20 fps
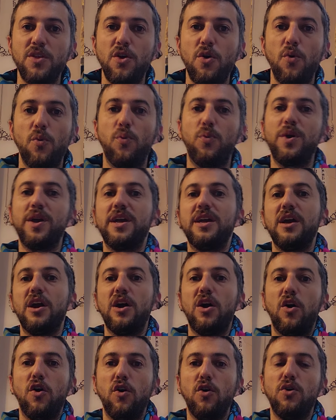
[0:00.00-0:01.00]
We
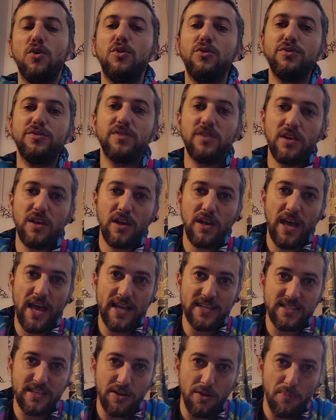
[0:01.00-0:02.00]
hold
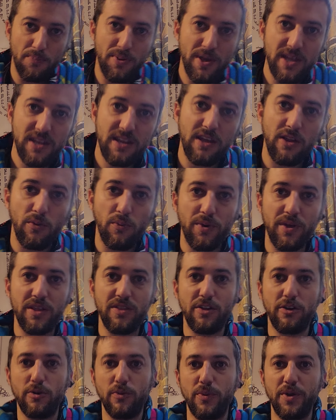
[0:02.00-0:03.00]
as an opinion, we
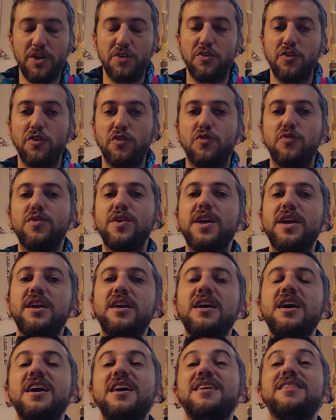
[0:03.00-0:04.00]
are
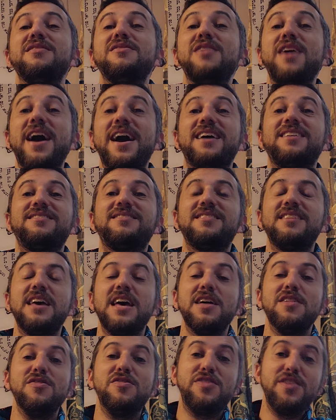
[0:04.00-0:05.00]
agreeing that
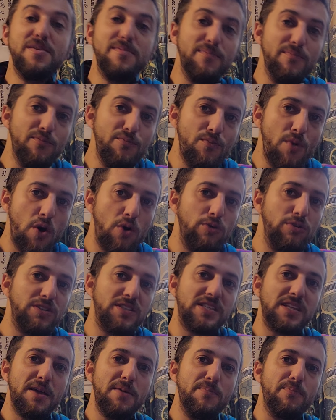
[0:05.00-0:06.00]
the
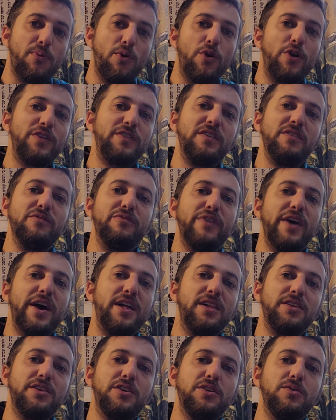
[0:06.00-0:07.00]
most important
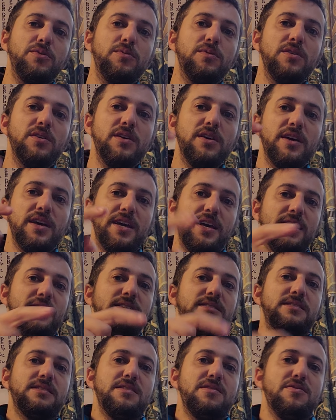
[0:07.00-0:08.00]
value
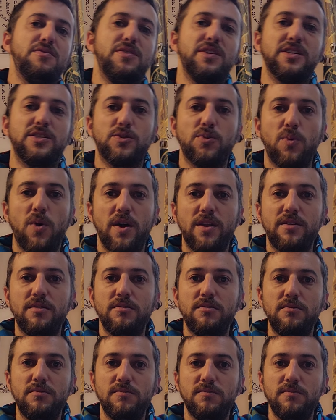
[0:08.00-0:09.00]
is this one.
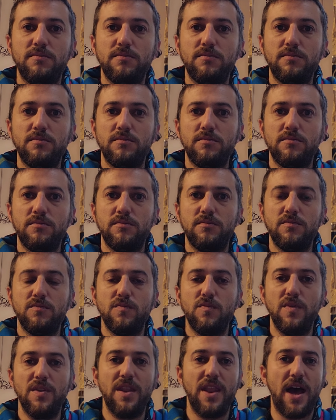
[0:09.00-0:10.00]

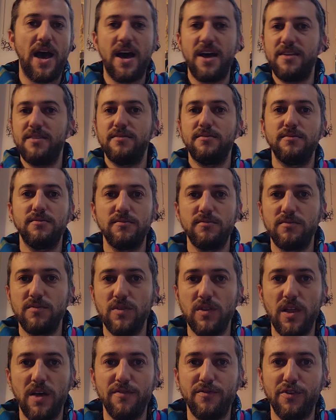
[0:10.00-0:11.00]
Not
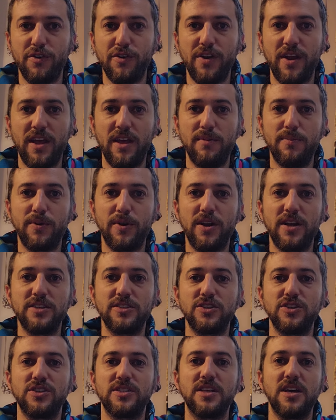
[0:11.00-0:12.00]
love your neighbor as
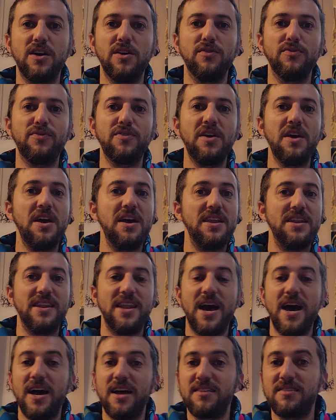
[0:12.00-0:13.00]
yourself,
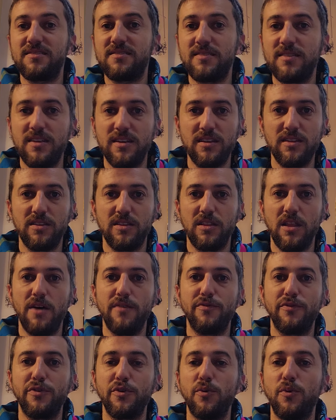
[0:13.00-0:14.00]
not
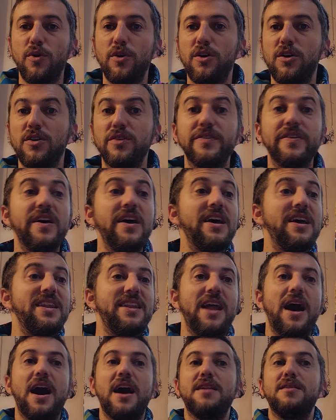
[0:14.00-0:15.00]
love the world,
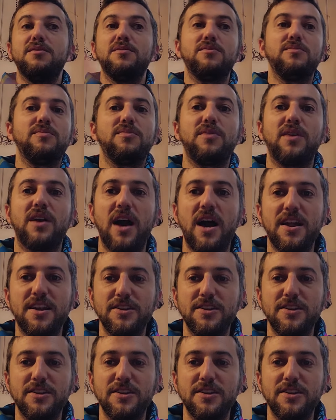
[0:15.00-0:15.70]
not God